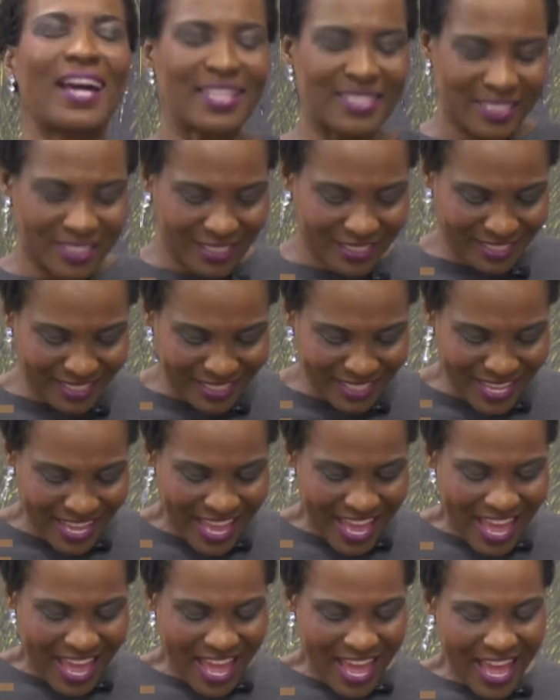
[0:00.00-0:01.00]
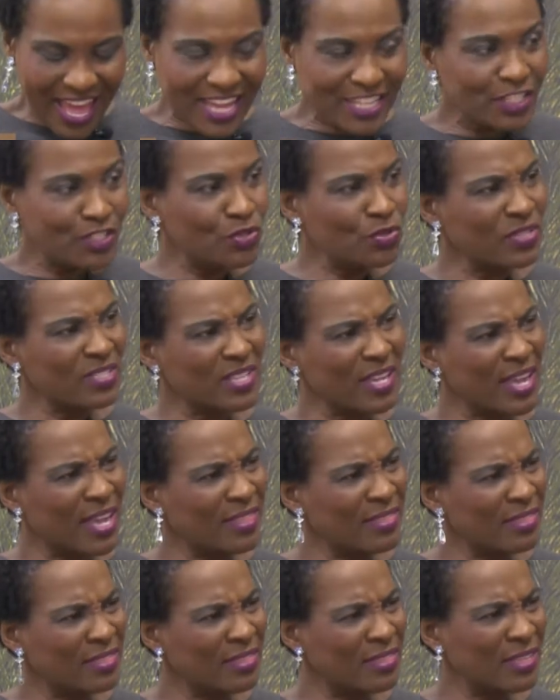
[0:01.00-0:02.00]
Got it. And you
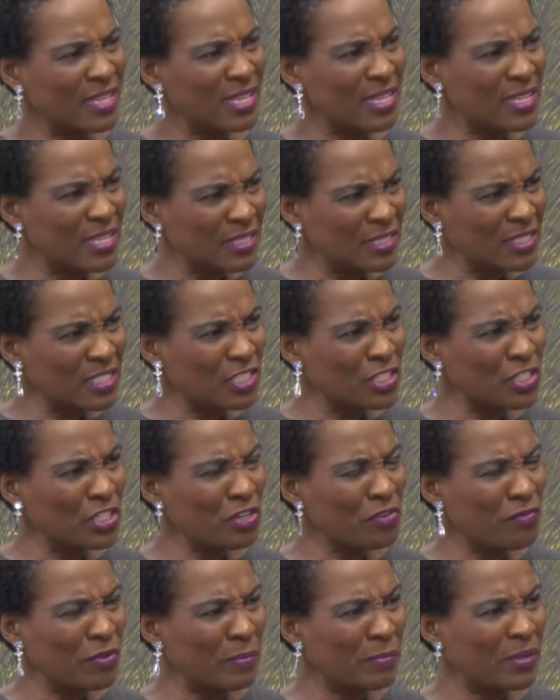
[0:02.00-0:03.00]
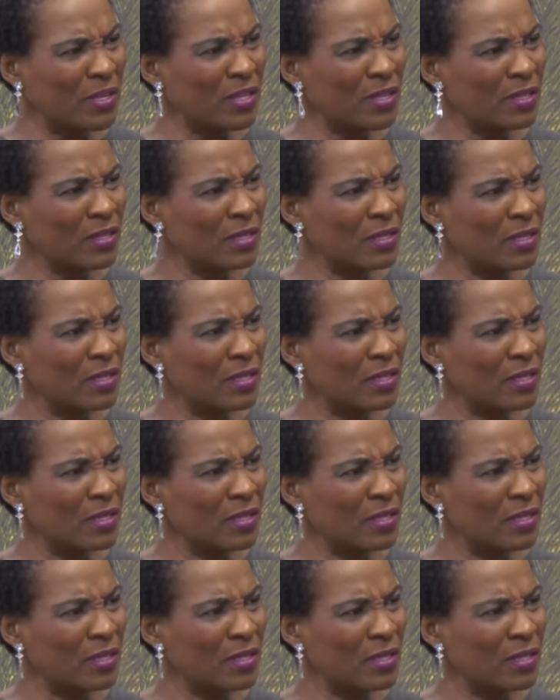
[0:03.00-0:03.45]
said the Eastern Caribbean?